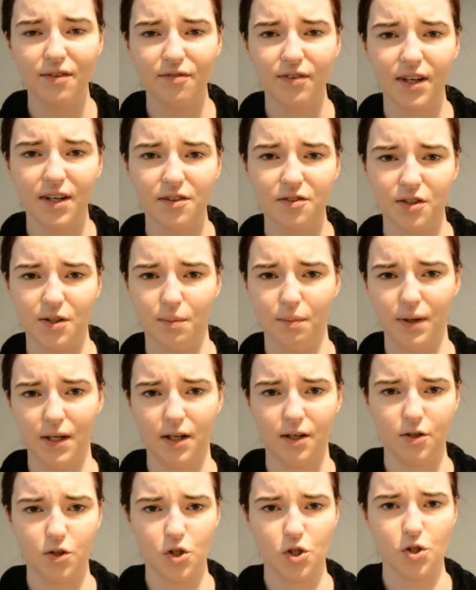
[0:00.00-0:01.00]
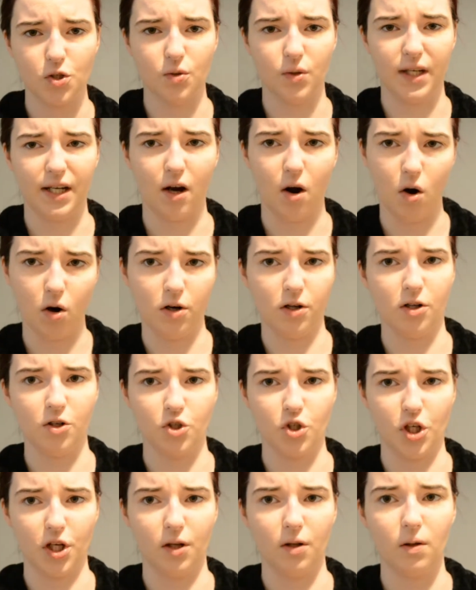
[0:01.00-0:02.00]
fast compared to like a harder
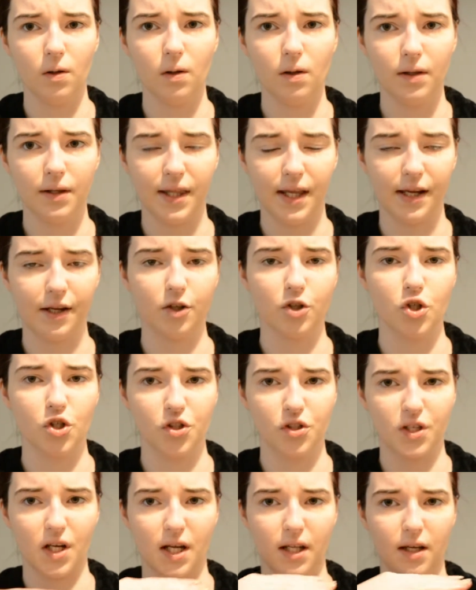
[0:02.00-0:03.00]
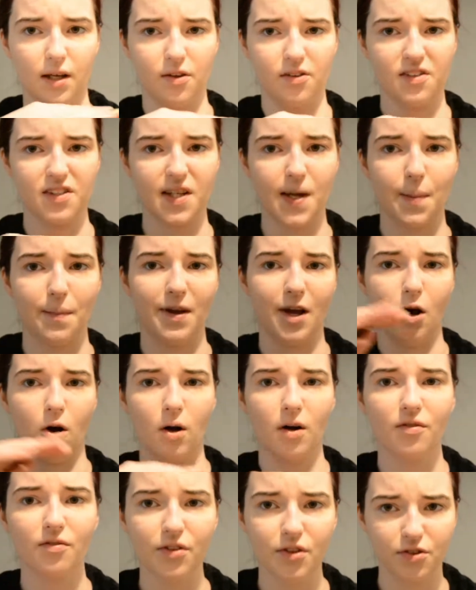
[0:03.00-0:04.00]
gel that you're just kind of skimming
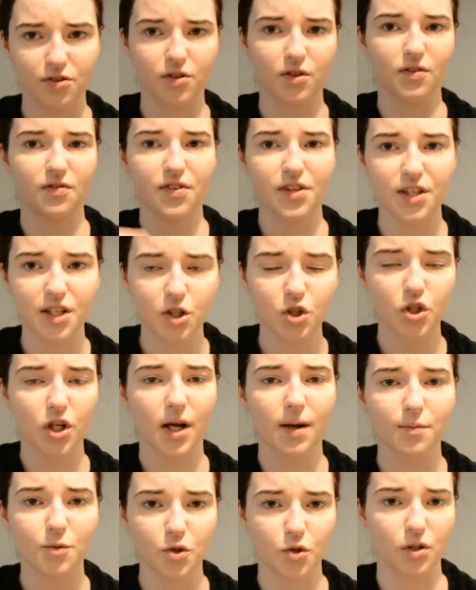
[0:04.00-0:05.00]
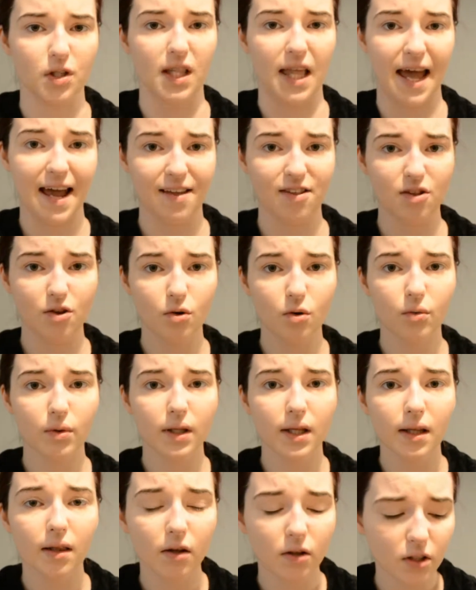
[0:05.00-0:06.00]
off the surface each time, so it lasts you a
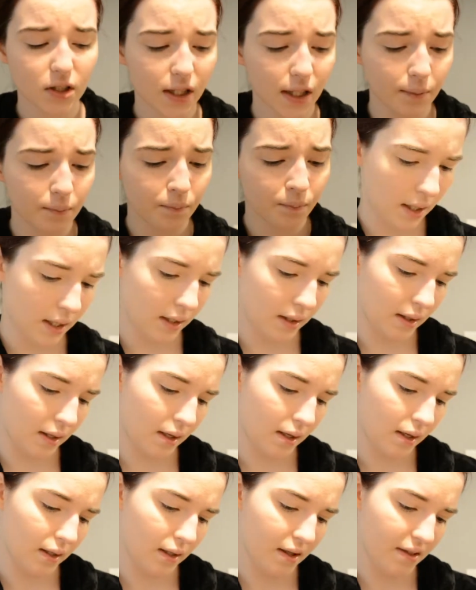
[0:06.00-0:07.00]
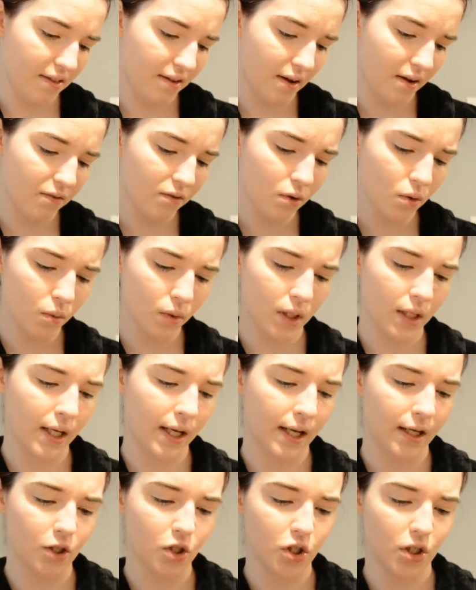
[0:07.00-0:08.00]
really long time. And then this other one
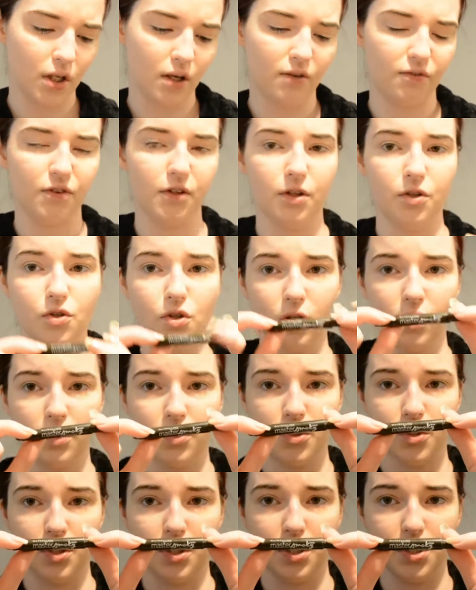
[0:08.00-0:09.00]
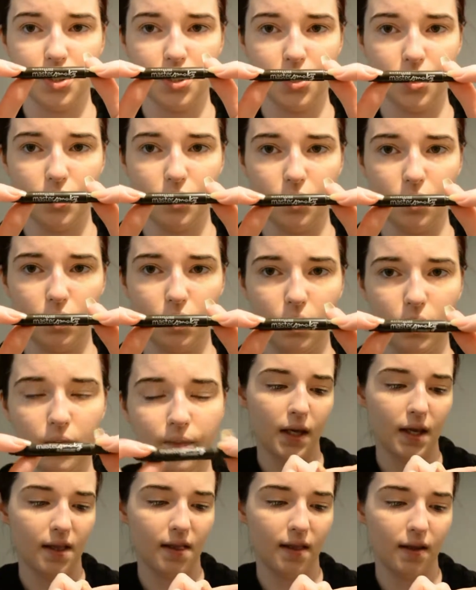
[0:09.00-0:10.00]
I actually got from the Dollar Tree too.
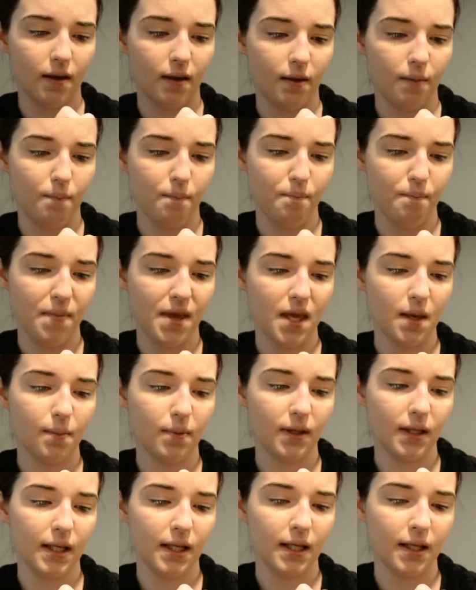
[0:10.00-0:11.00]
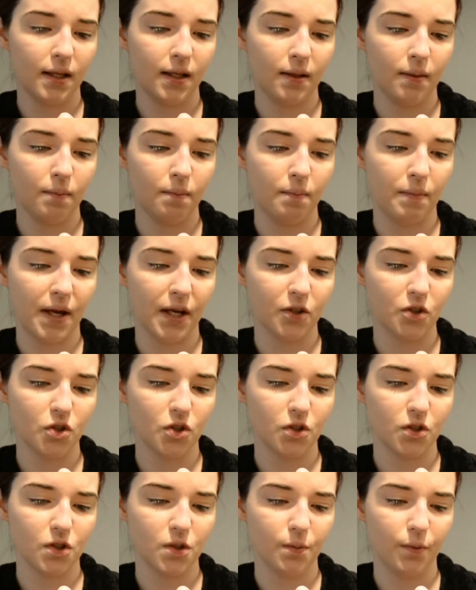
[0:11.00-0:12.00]
It's a Maybelline
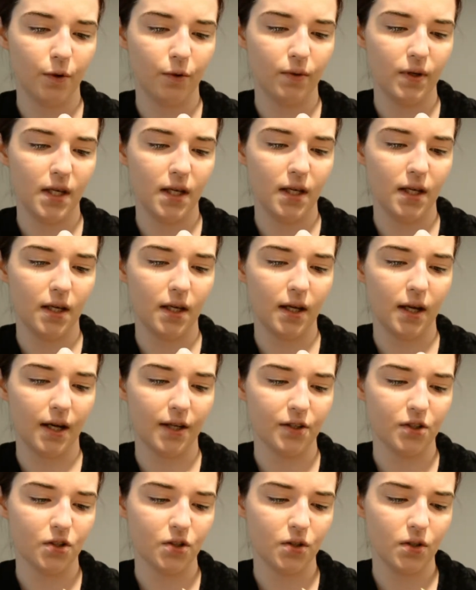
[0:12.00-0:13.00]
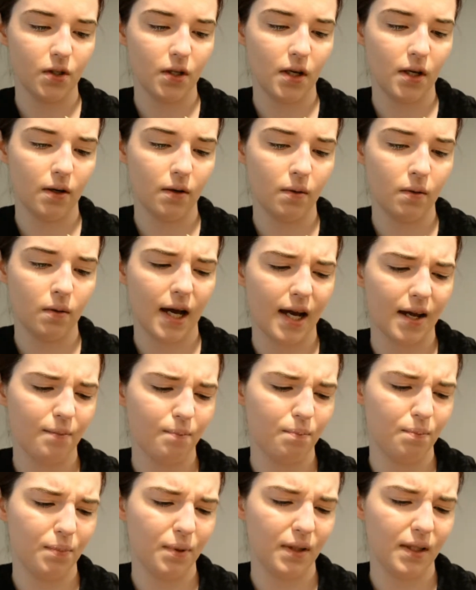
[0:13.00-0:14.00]
Master Smoky Eye Studio. I
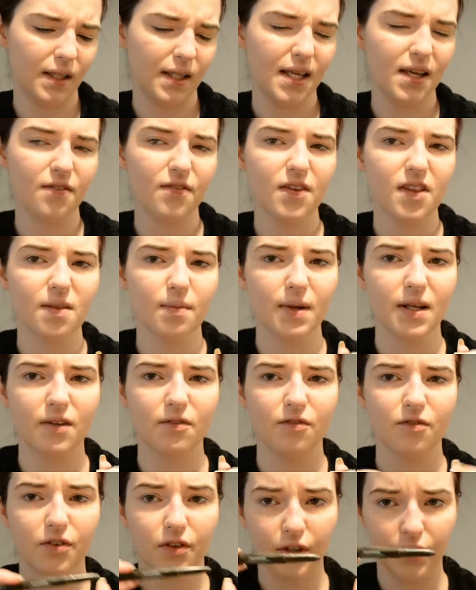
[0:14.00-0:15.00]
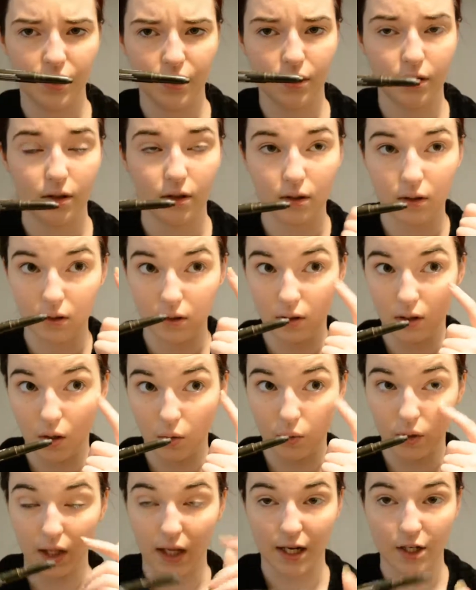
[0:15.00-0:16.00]
believe it's meant for your
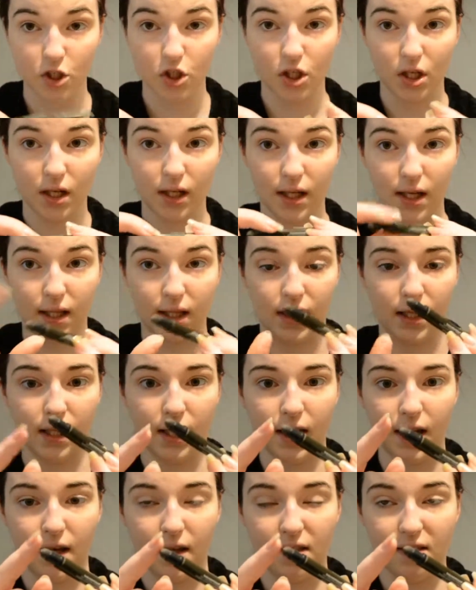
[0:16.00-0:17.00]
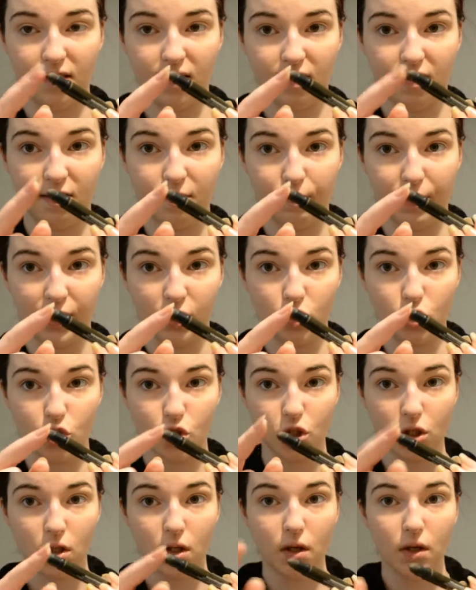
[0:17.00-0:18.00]
lower lash line, and then it has a
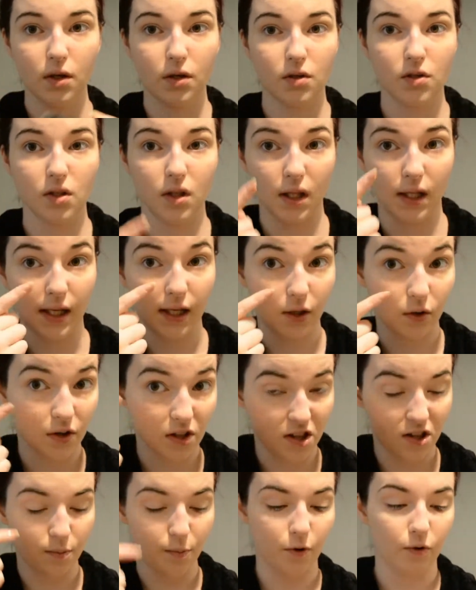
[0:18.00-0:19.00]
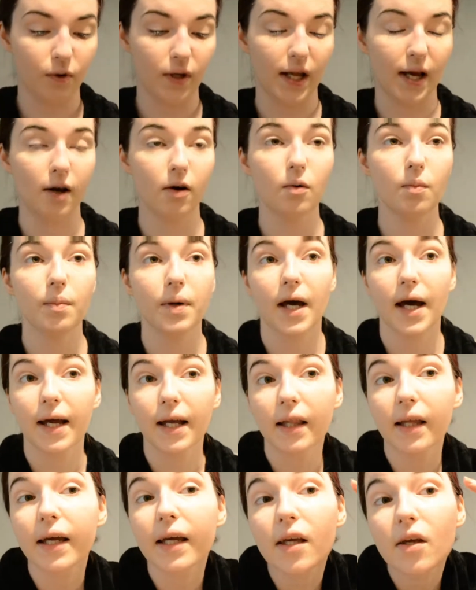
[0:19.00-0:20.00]
sponge so that you can smoke it out, but
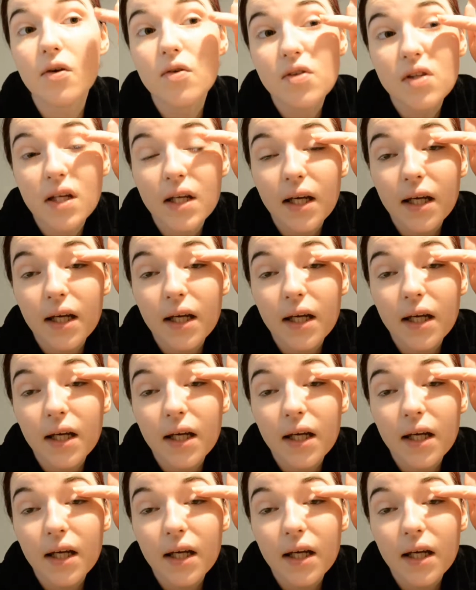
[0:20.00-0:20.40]
I like using